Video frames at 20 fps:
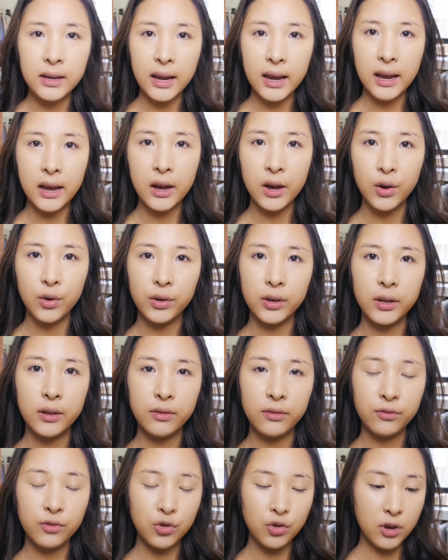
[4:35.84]
Now,
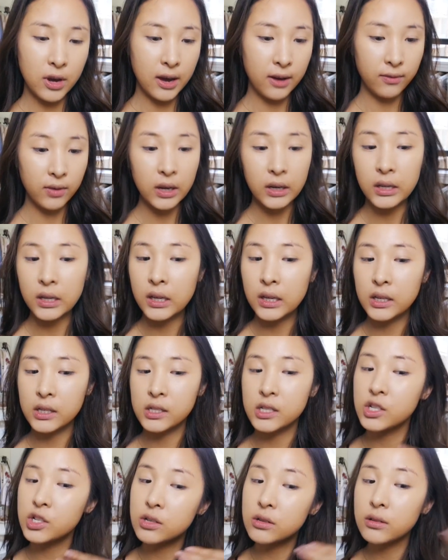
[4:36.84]
if you have any
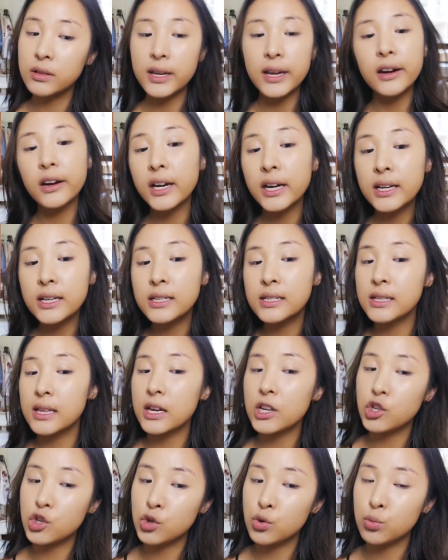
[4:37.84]
additional areas
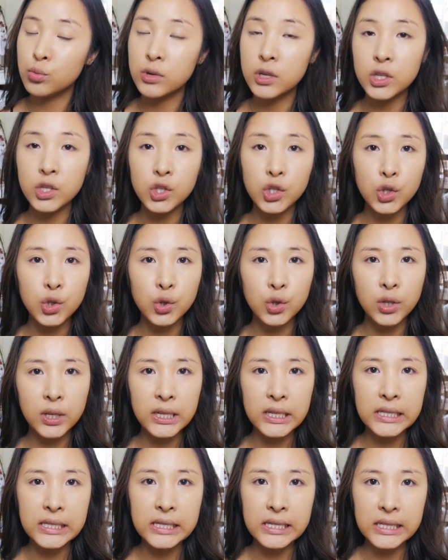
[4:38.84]
that you want to
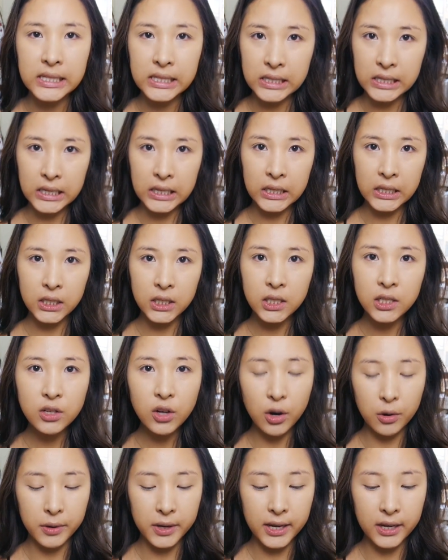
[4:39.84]
conceal,
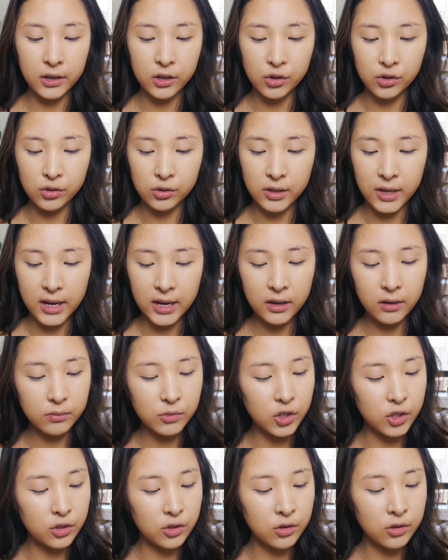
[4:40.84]
go ahead and do that. I'm
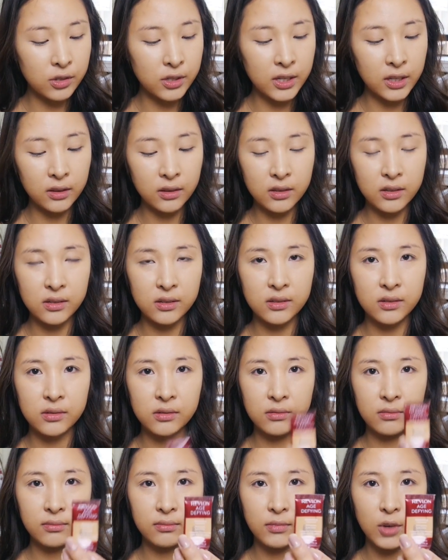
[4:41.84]
just using this
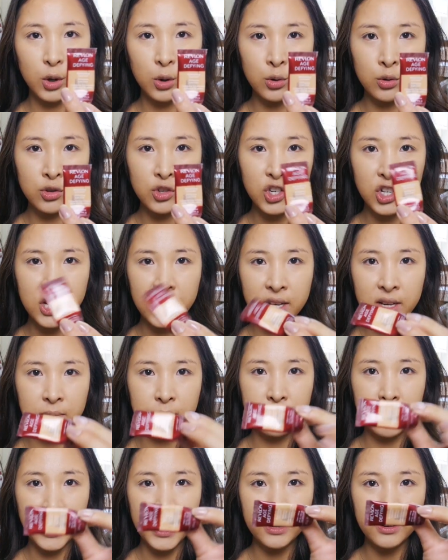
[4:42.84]
O
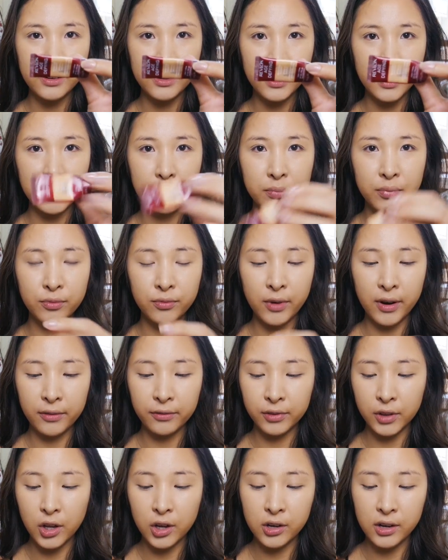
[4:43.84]
G battered up
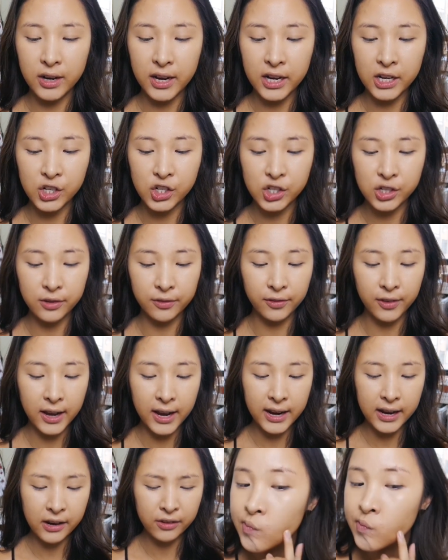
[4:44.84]
Revlon Age
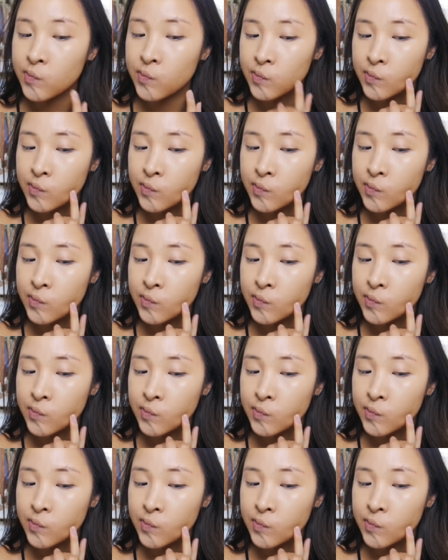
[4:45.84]
Defy.